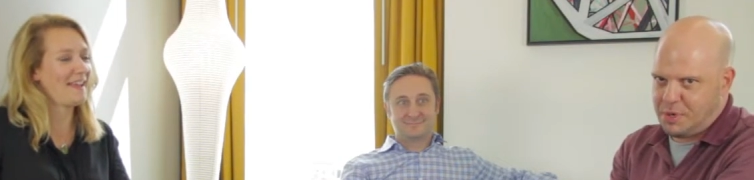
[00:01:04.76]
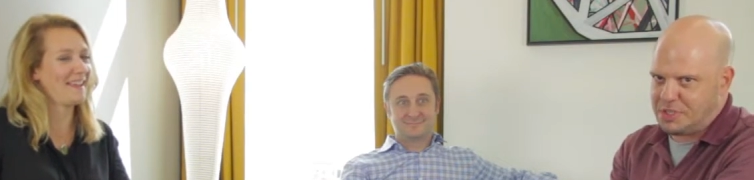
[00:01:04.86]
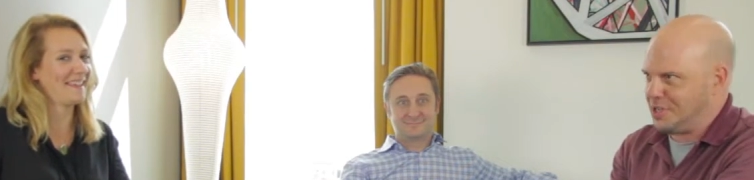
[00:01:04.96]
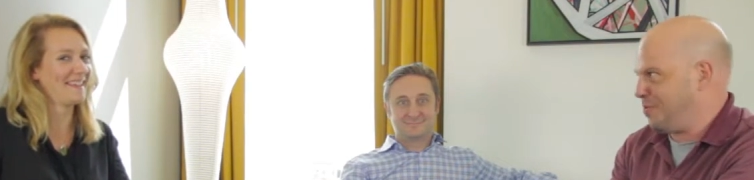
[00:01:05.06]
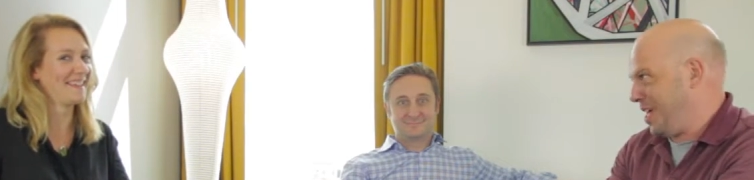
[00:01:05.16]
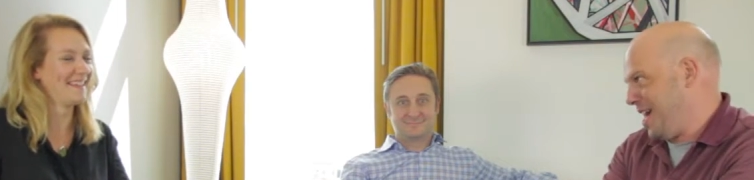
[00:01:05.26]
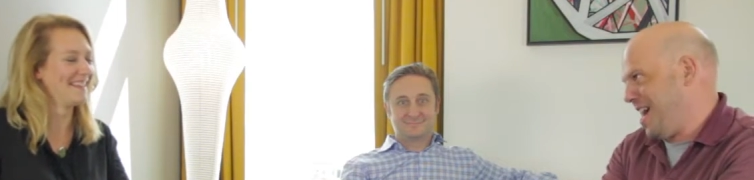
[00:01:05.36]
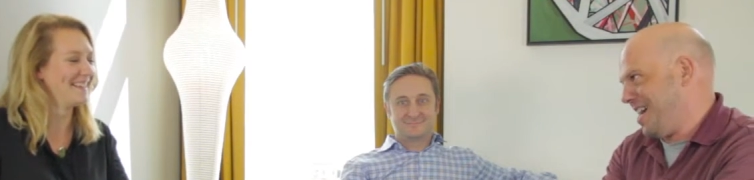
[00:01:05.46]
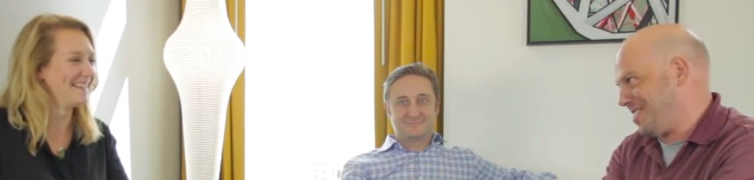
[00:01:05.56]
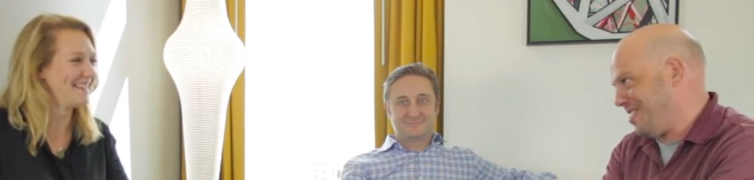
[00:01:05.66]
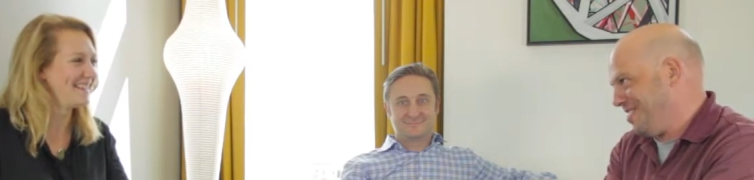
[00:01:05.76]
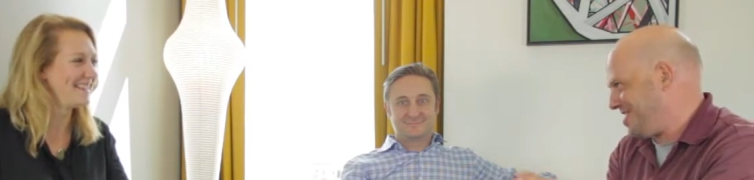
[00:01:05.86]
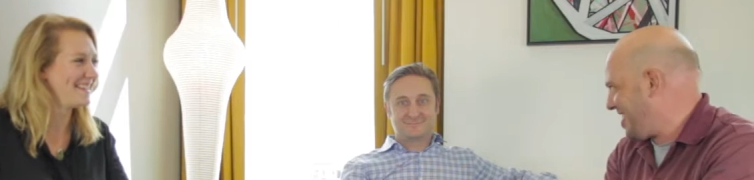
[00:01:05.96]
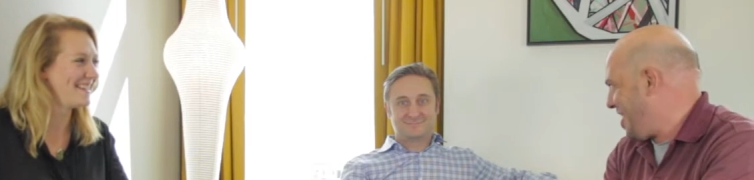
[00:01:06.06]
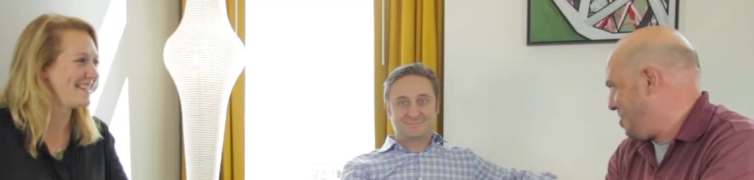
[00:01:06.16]
Speaker 1: person we ask? Our
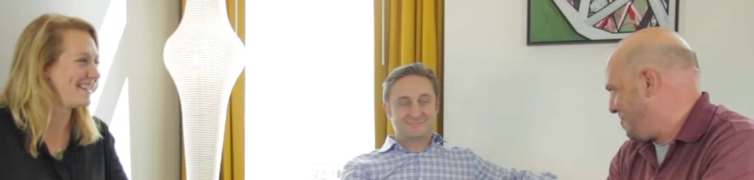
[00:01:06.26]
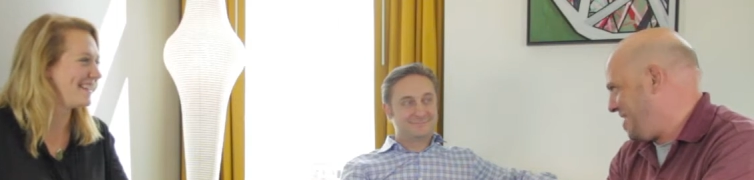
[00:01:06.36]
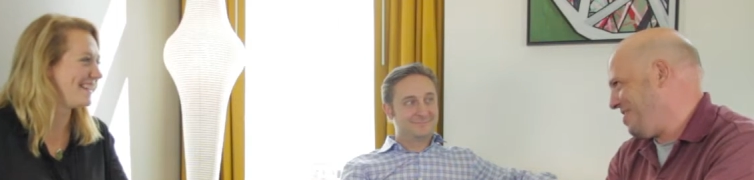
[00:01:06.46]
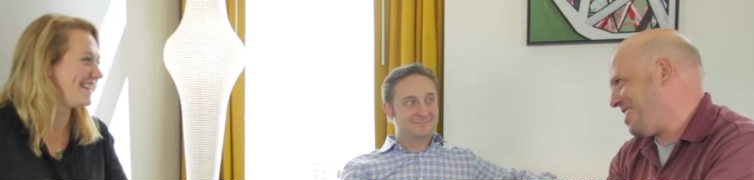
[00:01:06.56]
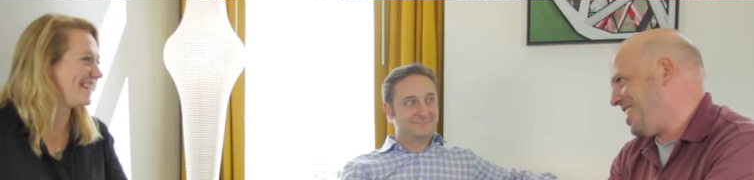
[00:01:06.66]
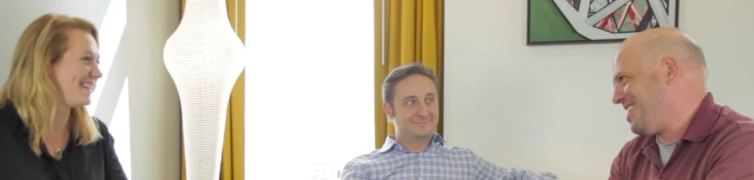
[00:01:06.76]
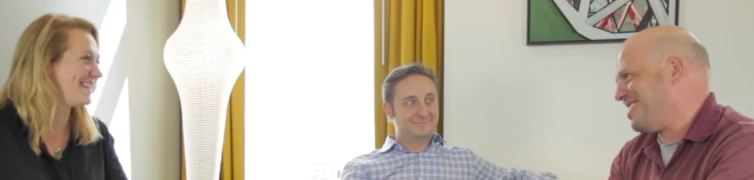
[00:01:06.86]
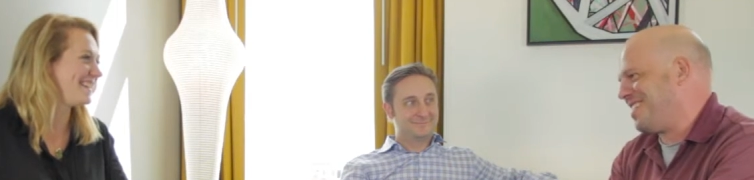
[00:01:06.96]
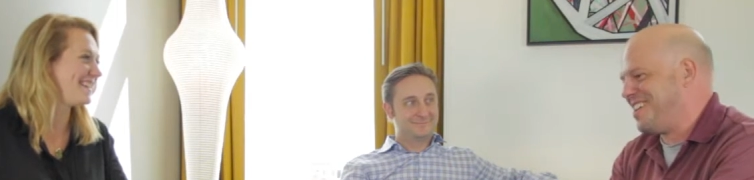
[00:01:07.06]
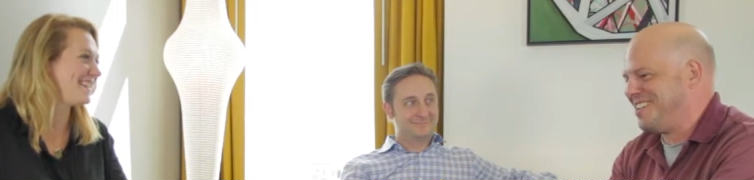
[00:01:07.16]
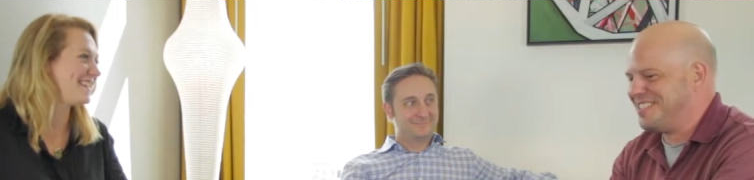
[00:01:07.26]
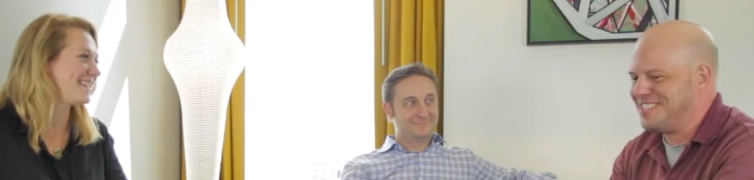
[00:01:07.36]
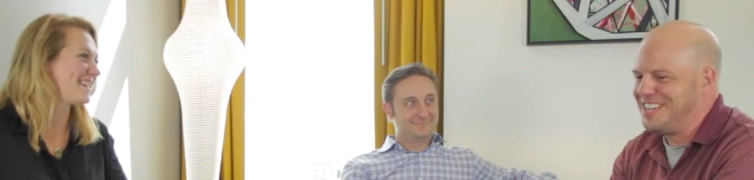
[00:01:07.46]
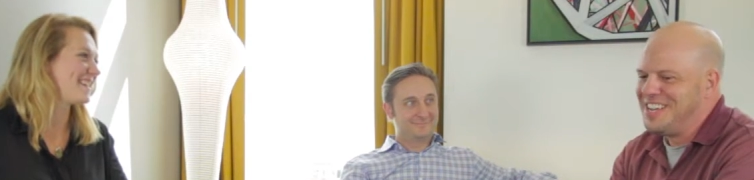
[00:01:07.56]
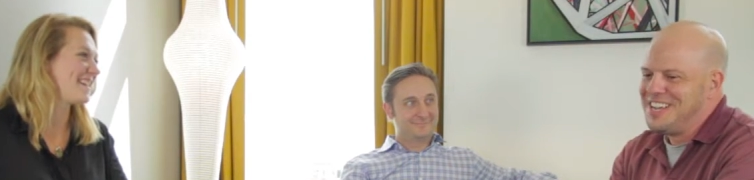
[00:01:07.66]
style maven, Cady
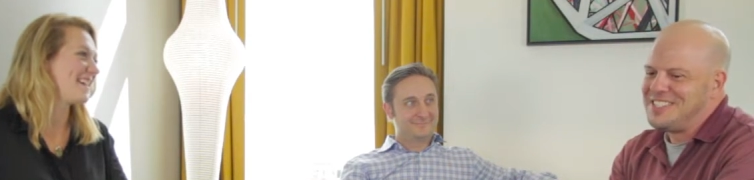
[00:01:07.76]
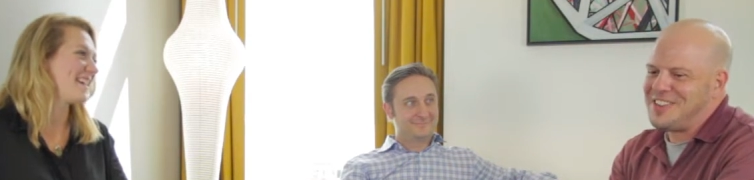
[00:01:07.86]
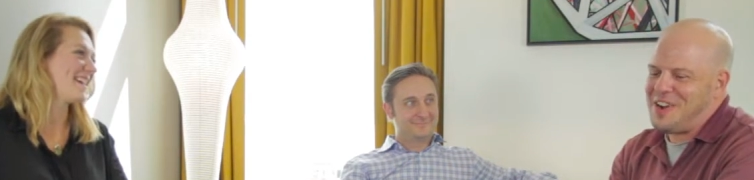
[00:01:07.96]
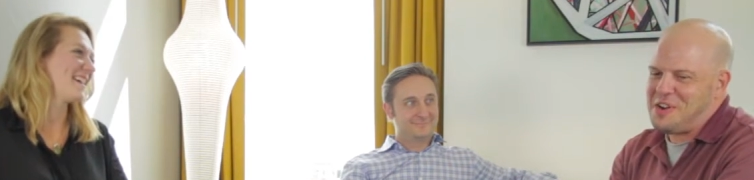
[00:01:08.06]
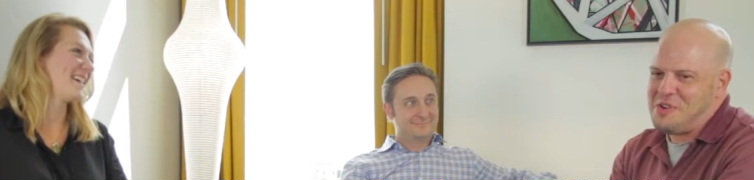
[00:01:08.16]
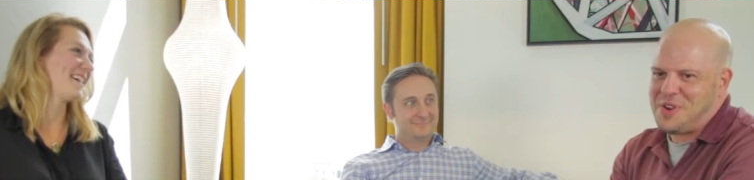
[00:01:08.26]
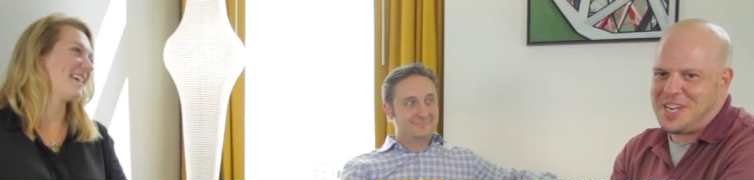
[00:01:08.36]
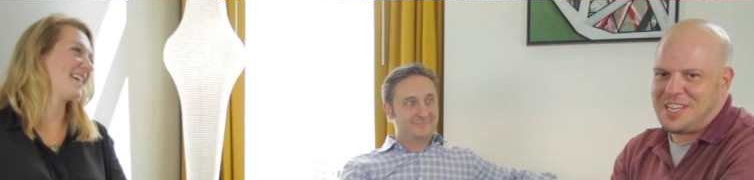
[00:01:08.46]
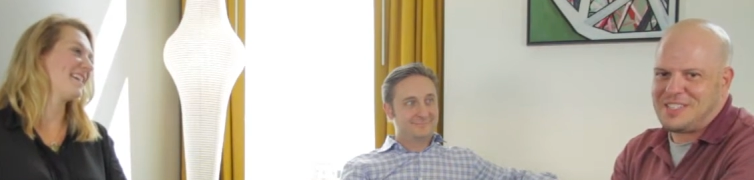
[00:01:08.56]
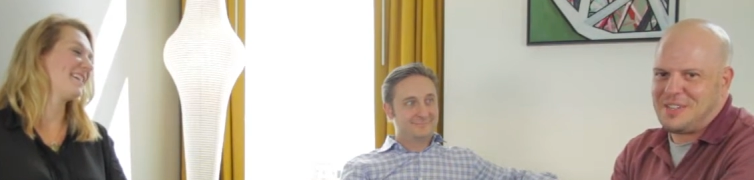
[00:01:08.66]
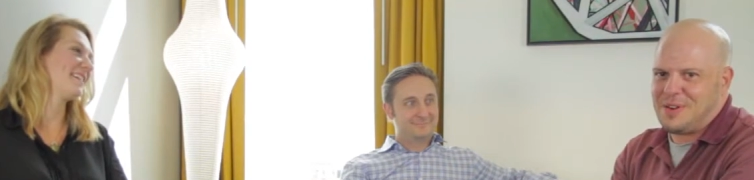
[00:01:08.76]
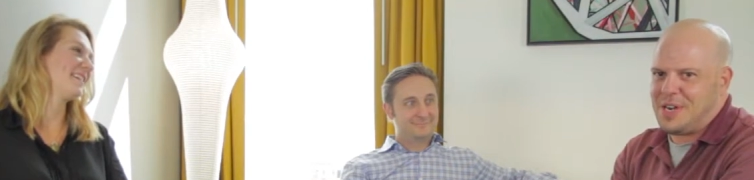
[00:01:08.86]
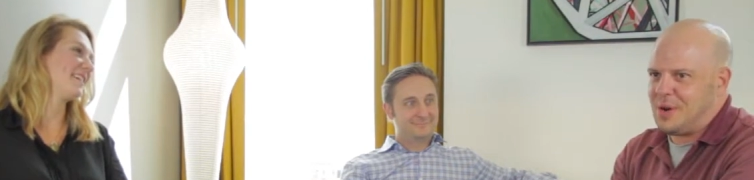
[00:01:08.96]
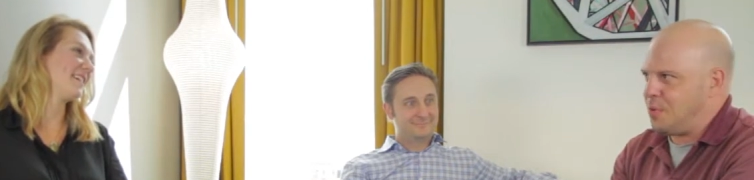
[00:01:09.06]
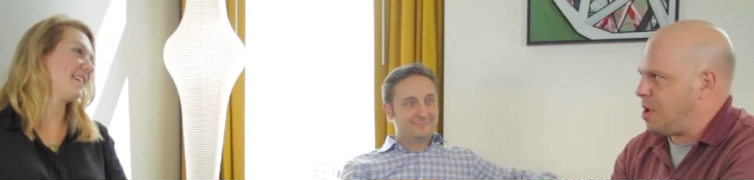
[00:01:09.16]
Childs. So I know we got to
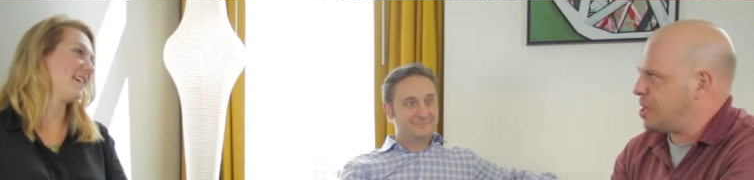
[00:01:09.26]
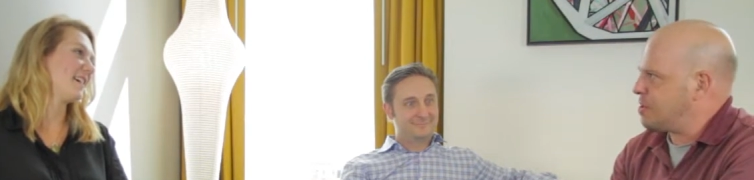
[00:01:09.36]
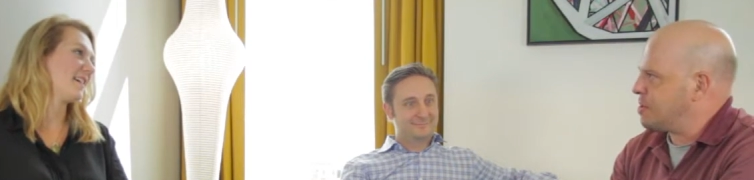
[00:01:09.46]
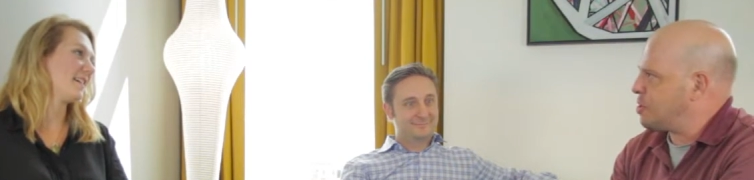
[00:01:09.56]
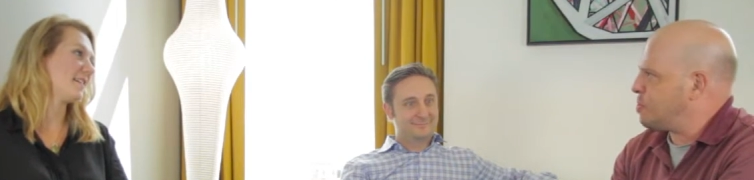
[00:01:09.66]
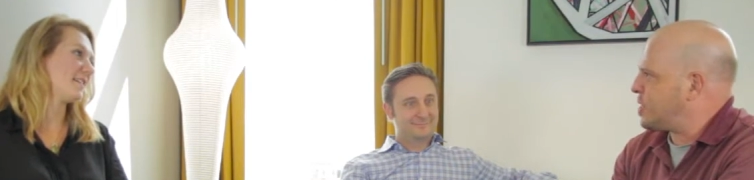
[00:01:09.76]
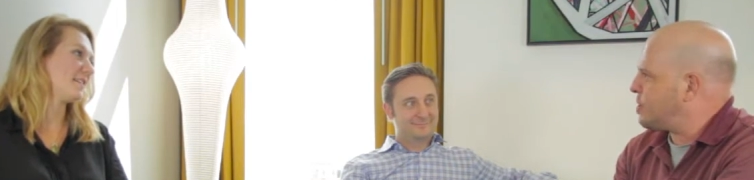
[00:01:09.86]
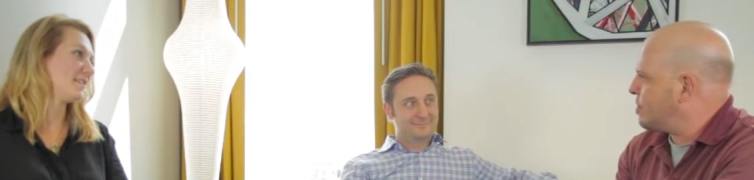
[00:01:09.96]
uh, walk a little bit